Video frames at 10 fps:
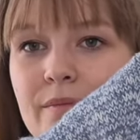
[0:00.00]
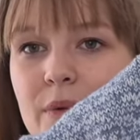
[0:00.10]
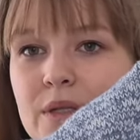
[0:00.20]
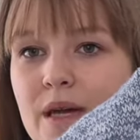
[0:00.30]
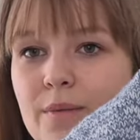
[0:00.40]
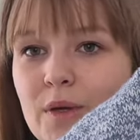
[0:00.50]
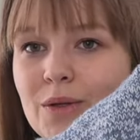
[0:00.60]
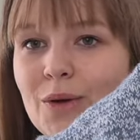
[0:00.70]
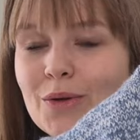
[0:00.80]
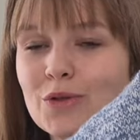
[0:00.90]
But I'm
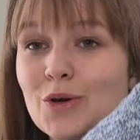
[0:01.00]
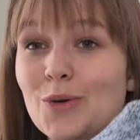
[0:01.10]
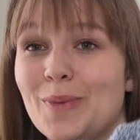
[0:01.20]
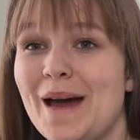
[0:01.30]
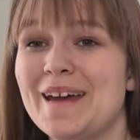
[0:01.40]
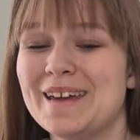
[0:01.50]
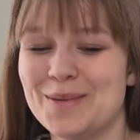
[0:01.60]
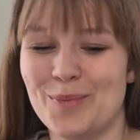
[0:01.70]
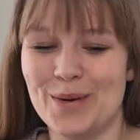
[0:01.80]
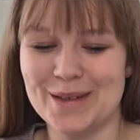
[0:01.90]
not going to go
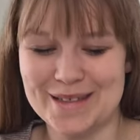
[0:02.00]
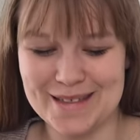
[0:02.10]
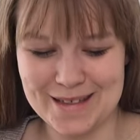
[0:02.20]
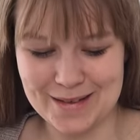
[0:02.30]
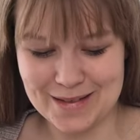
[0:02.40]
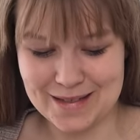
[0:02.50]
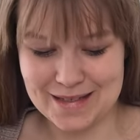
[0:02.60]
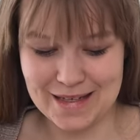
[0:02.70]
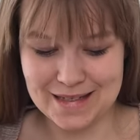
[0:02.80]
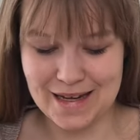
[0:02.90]
back, but
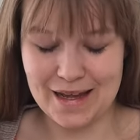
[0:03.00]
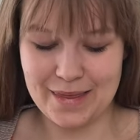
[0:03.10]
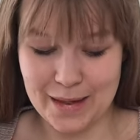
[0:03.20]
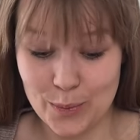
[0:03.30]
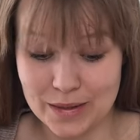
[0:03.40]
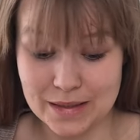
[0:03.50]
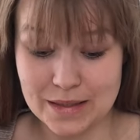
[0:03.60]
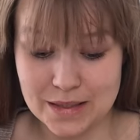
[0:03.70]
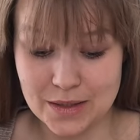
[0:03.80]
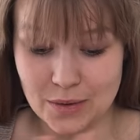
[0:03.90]
since I think when
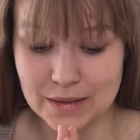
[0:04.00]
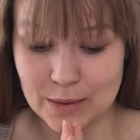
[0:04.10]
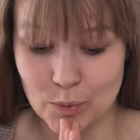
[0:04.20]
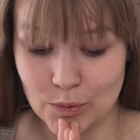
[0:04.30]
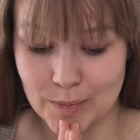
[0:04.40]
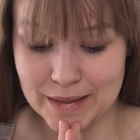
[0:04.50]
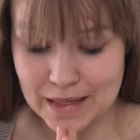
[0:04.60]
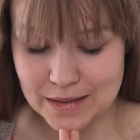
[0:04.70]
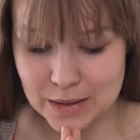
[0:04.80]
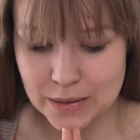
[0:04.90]
it's done it won't be
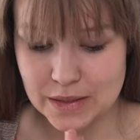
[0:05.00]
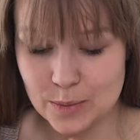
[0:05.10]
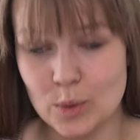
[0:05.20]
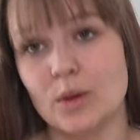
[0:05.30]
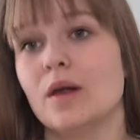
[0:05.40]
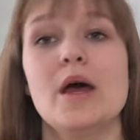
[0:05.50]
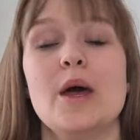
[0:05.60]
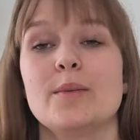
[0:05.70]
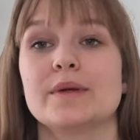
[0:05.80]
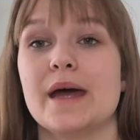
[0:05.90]
that noticeable.
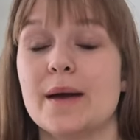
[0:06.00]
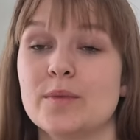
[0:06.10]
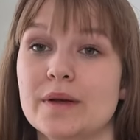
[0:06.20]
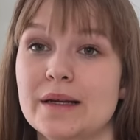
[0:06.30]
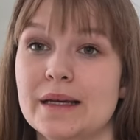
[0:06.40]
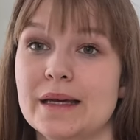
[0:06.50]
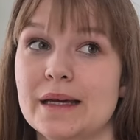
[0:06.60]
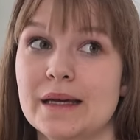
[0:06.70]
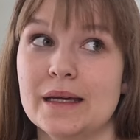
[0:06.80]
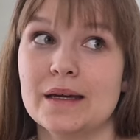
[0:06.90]
But I'm
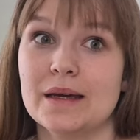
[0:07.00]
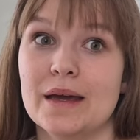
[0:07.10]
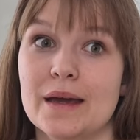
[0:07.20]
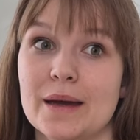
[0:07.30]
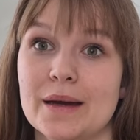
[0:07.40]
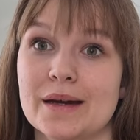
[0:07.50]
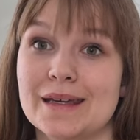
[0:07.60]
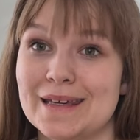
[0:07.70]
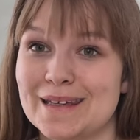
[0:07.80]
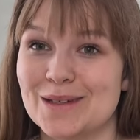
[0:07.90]
really
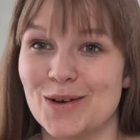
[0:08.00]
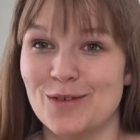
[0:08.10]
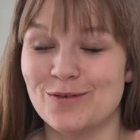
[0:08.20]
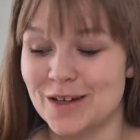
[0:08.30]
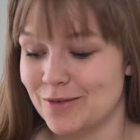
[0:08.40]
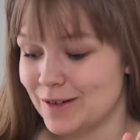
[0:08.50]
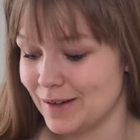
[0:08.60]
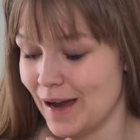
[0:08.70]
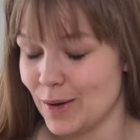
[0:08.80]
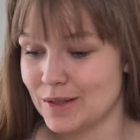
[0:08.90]
keen on
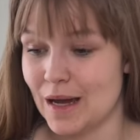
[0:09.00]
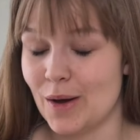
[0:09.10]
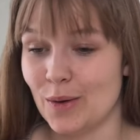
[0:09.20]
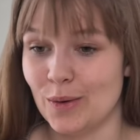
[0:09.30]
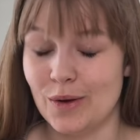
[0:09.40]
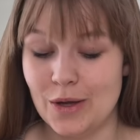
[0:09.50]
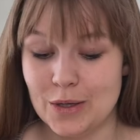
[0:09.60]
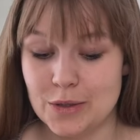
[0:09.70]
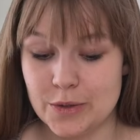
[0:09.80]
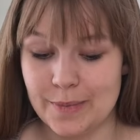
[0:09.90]
figuring out how
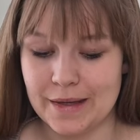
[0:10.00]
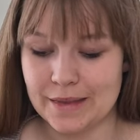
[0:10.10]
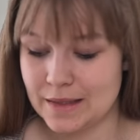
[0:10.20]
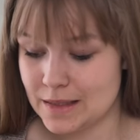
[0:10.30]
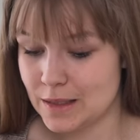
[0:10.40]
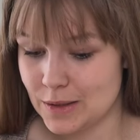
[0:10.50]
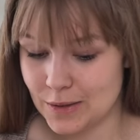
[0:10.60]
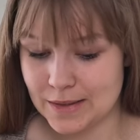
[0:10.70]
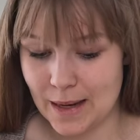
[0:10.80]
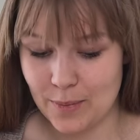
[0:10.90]
to make this
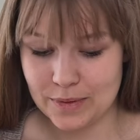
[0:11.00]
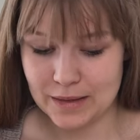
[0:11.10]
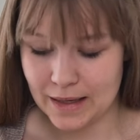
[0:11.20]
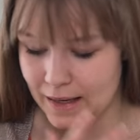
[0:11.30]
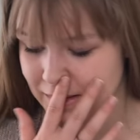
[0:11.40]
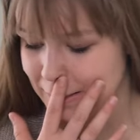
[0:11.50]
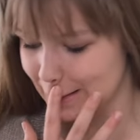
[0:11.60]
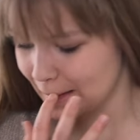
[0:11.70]
not happen again.